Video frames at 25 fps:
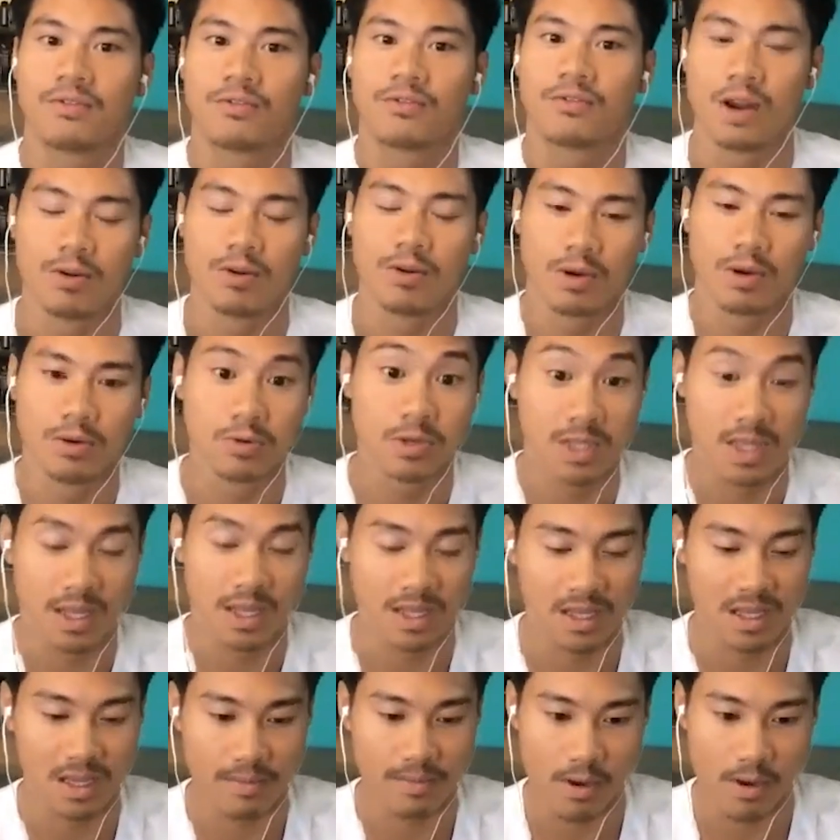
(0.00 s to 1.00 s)
For anyone who's
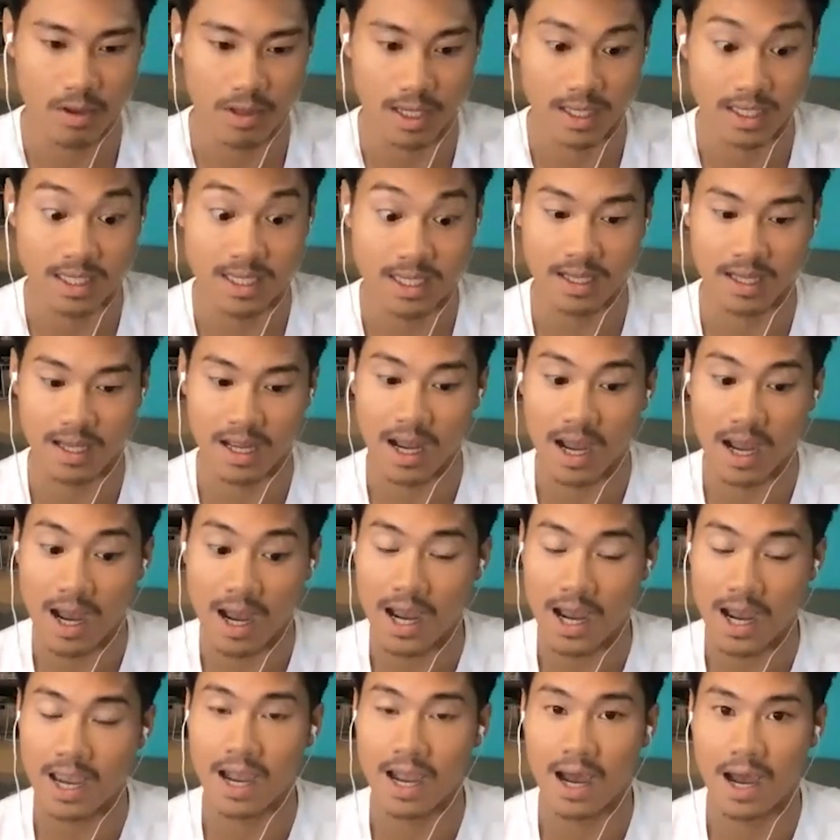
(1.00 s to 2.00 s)
thinking about like selling a
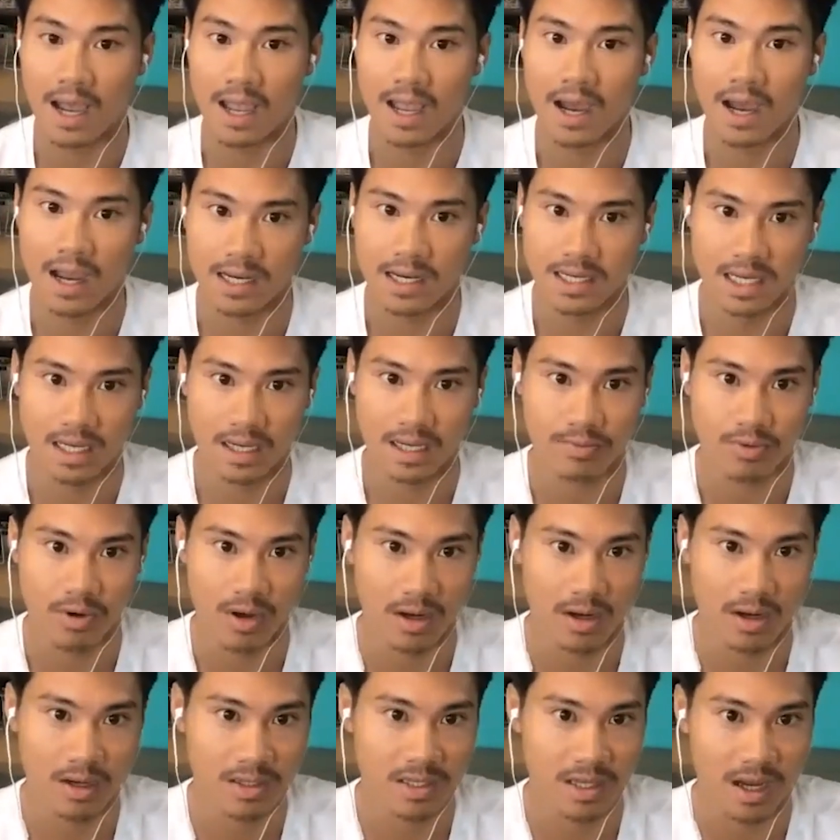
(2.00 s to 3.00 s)
high, high, high ticket
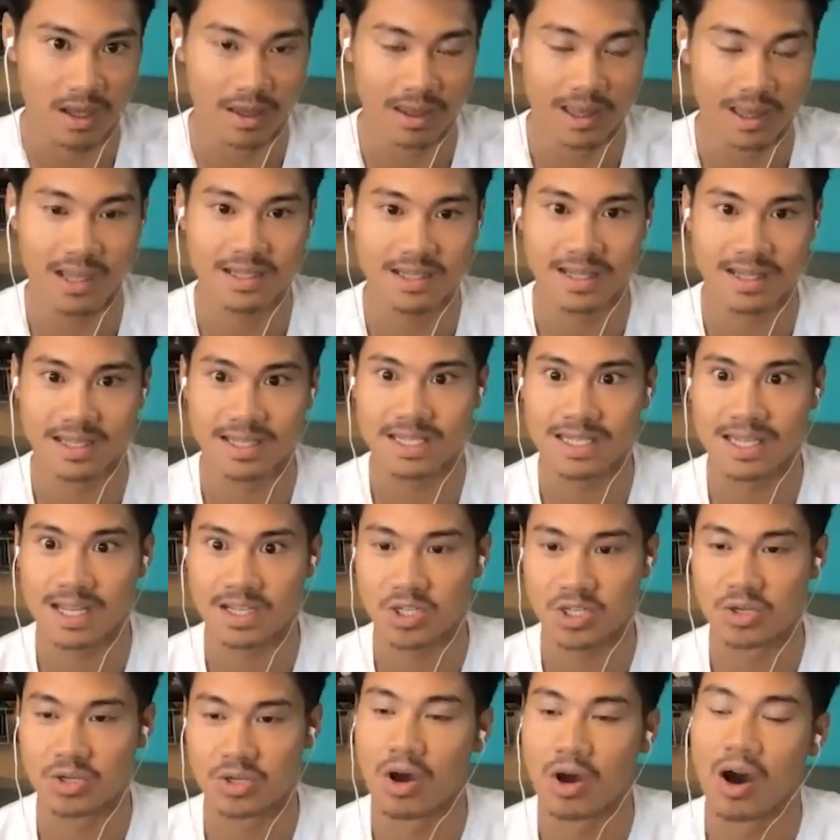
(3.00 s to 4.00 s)
product, unless it's
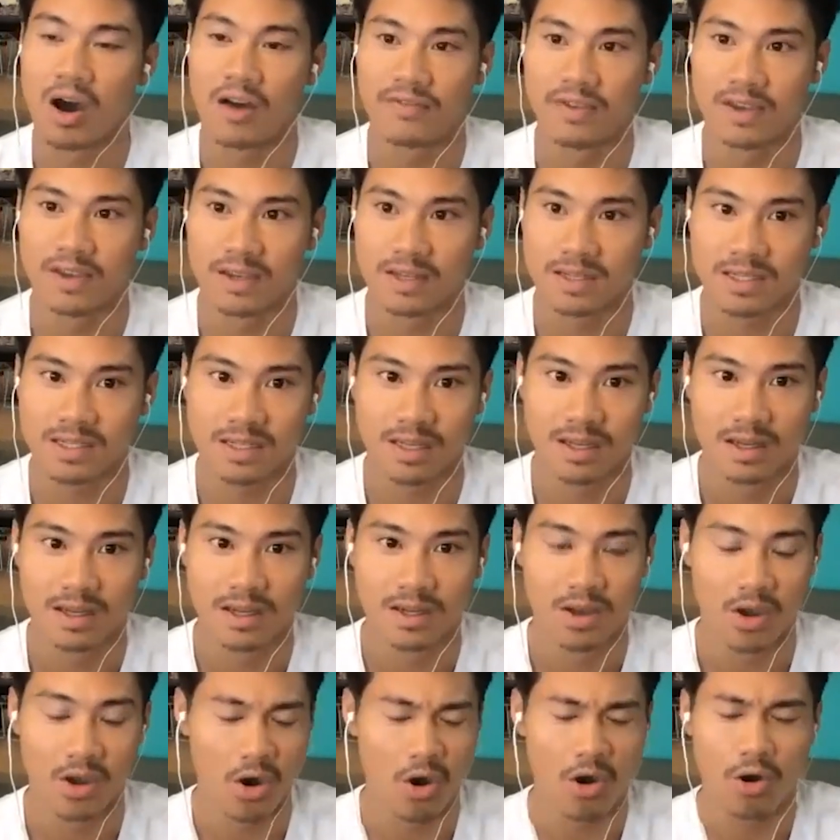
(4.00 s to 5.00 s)
such an obvious,
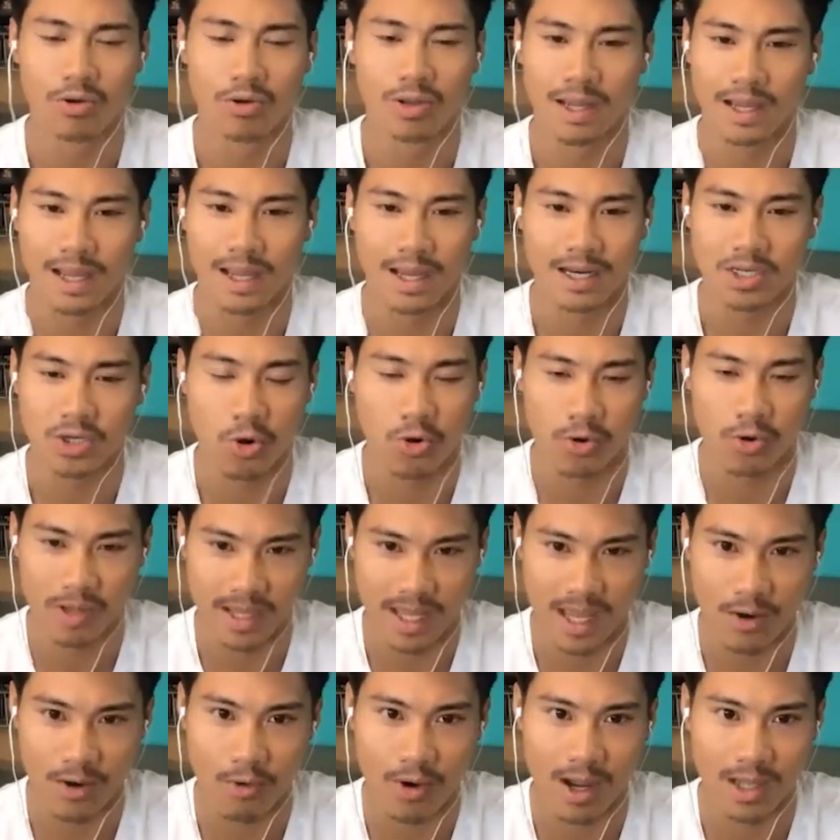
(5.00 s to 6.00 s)
oh, like I
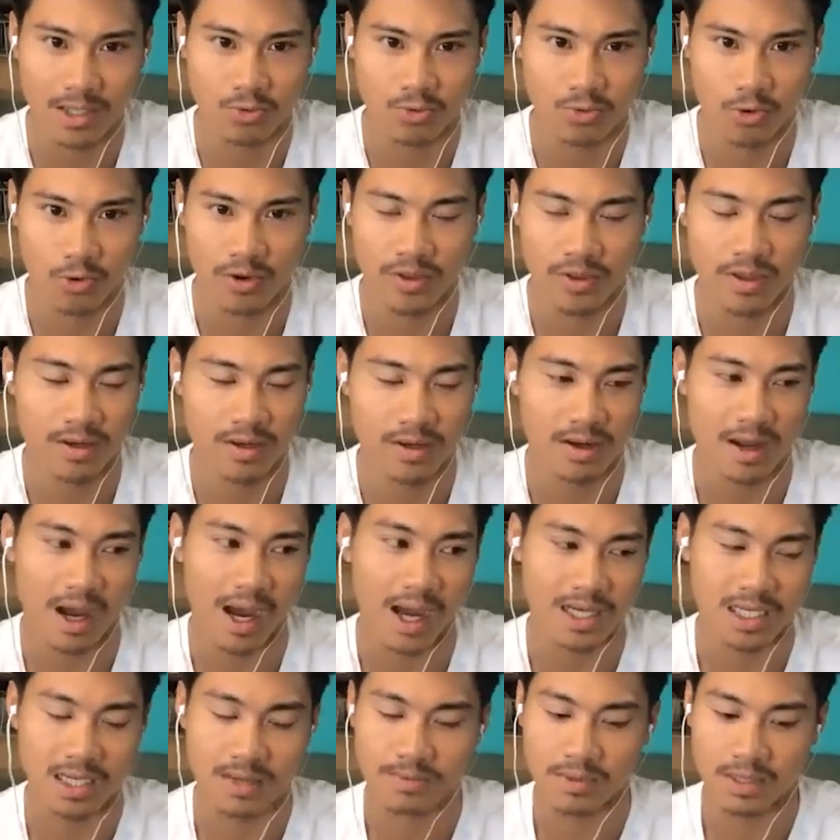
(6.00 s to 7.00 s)
totally get why it's worth it.
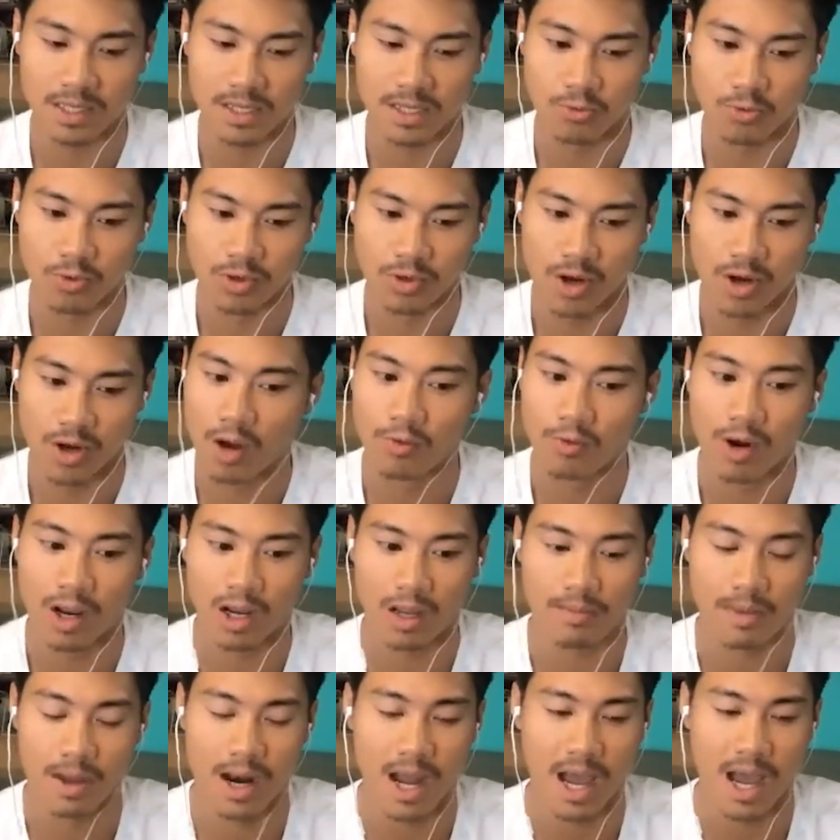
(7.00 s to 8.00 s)
I typically would not
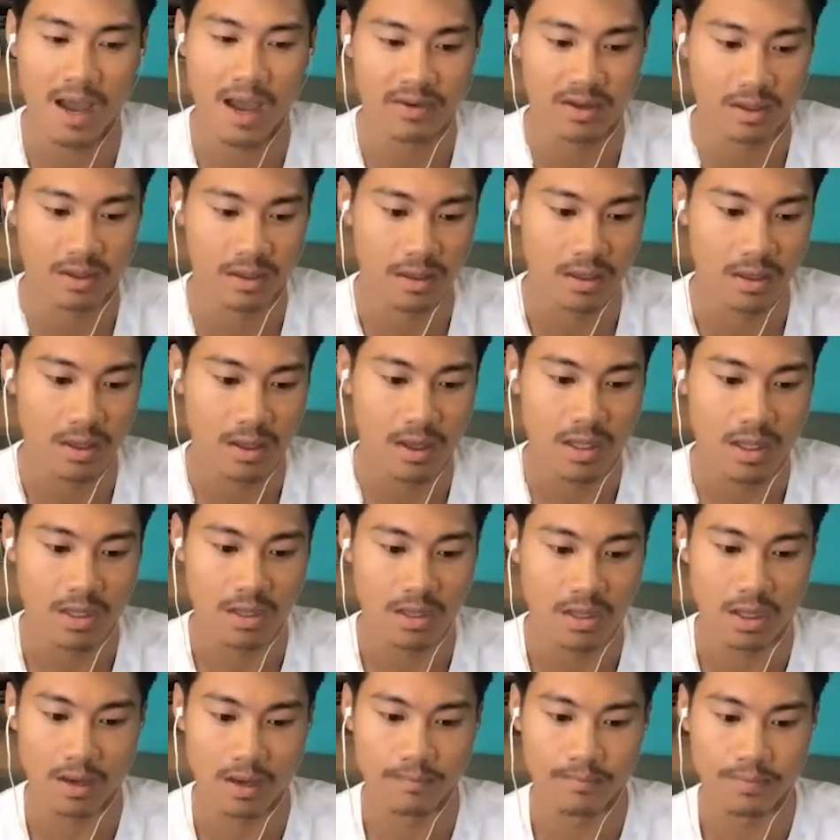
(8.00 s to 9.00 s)
recommend having
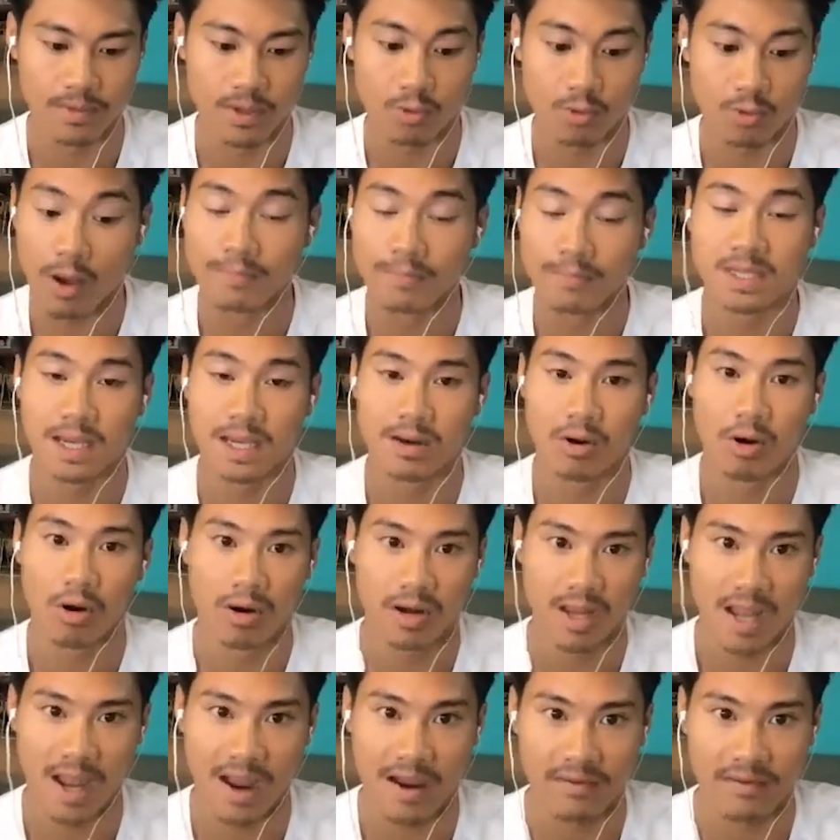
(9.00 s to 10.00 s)
um, the website
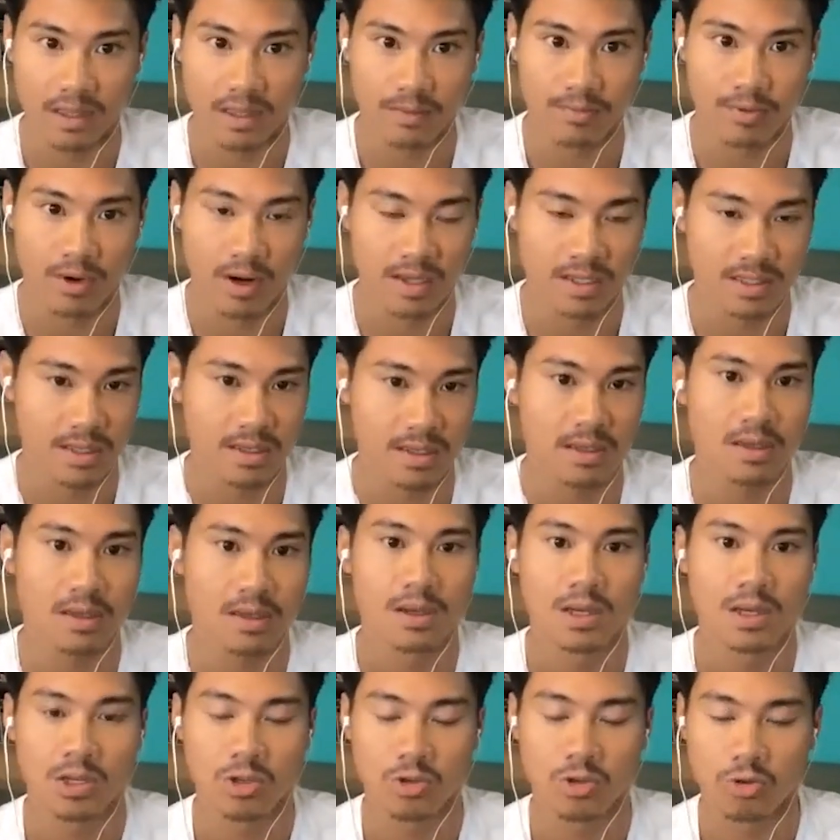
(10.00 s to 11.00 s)
already having the pricing.
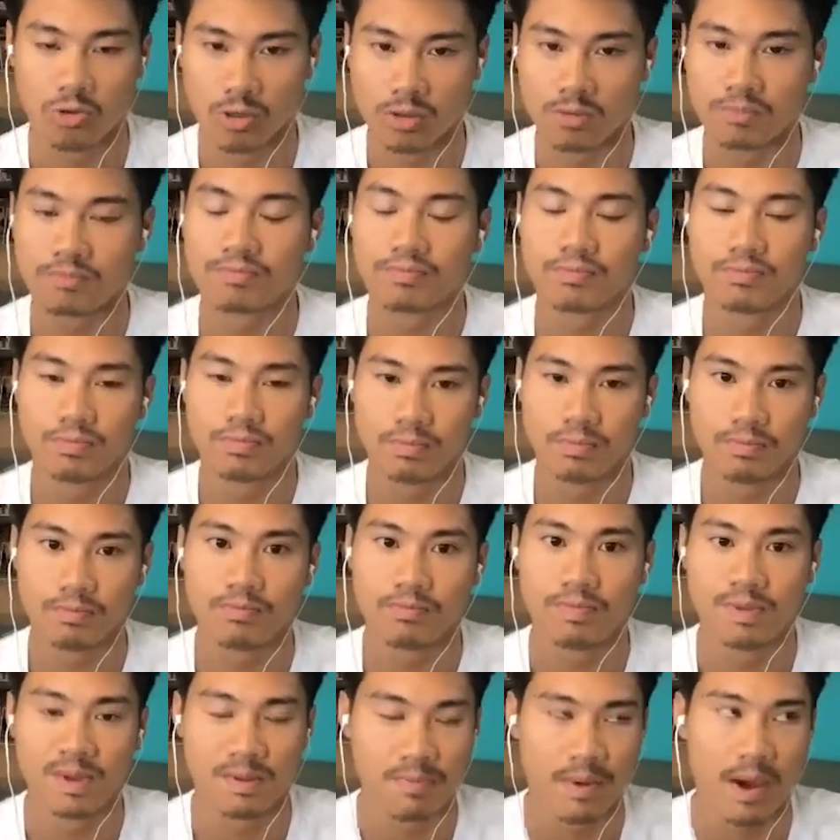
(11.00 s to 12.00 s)
You would
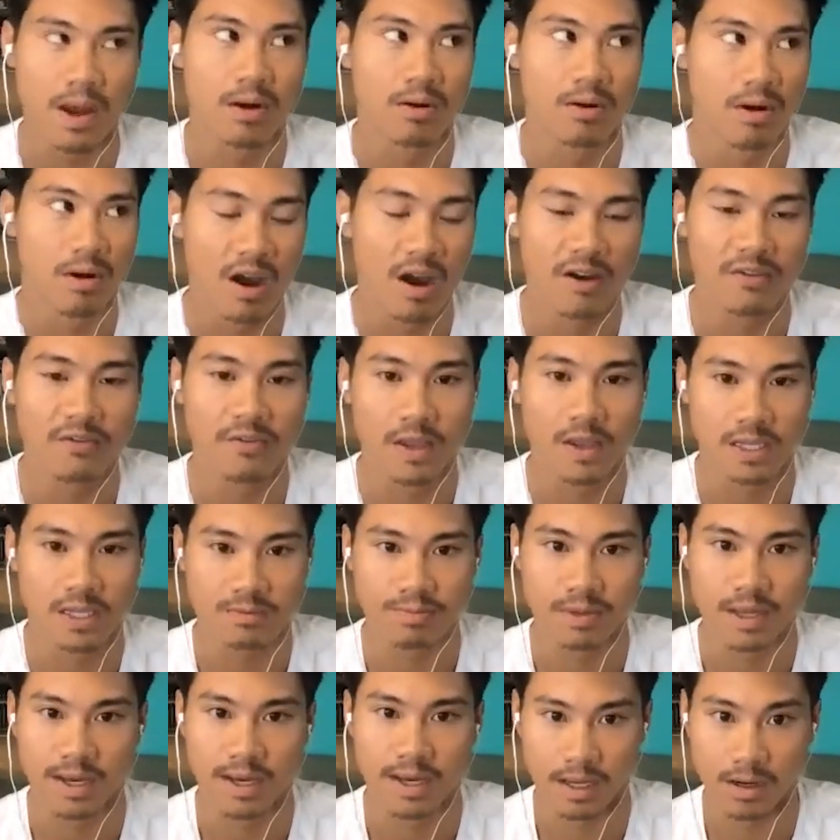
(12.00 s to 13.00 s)
be better off
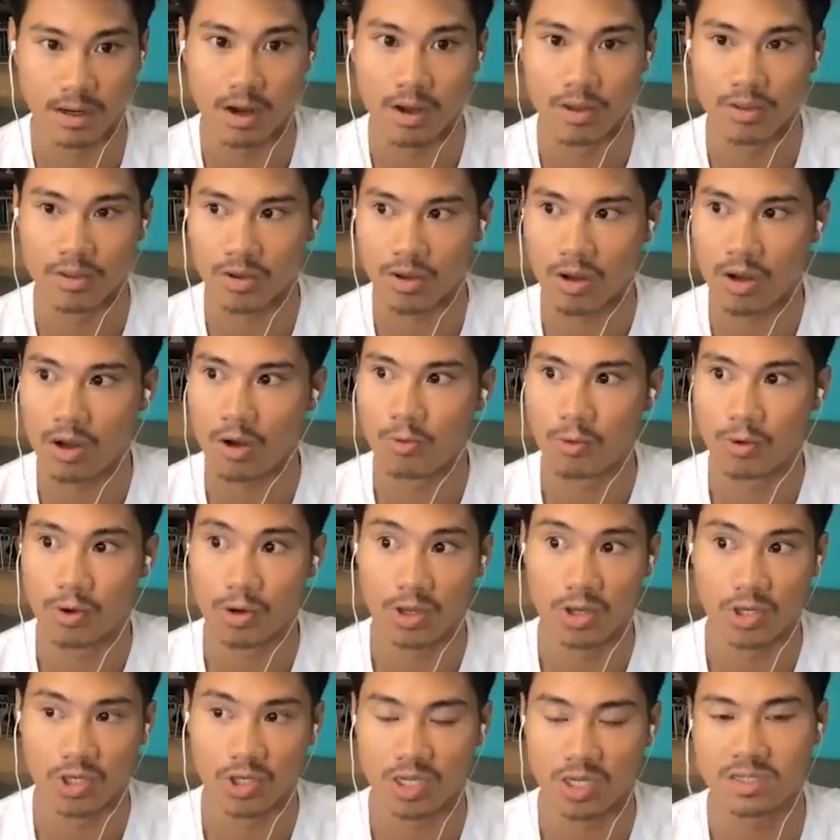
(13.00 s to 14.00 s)
explaining it on the call where
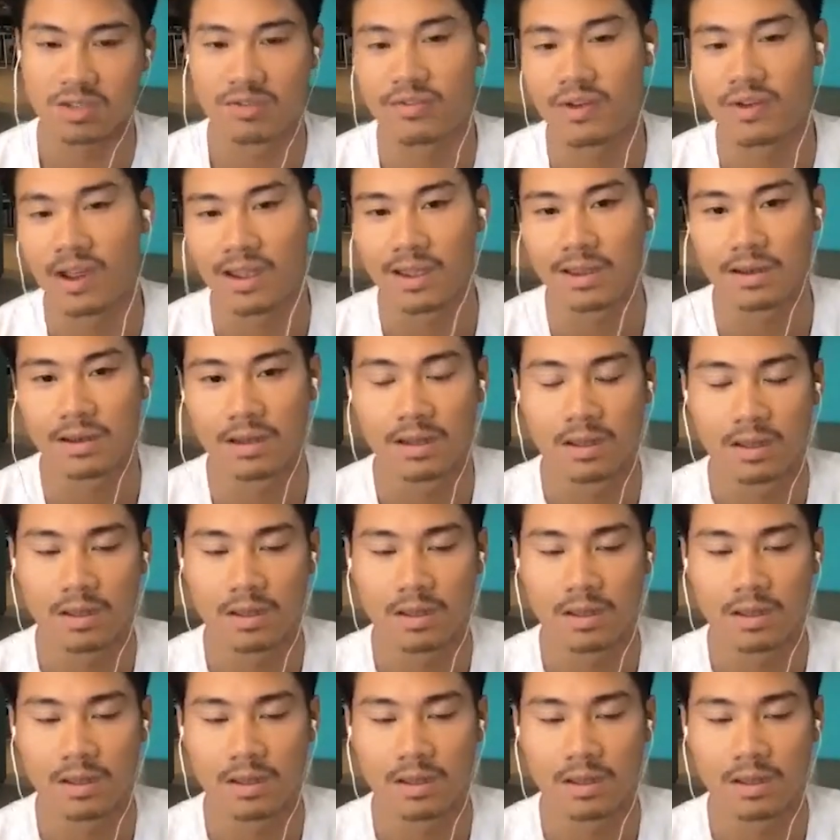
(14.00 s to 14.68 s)
you can justify it.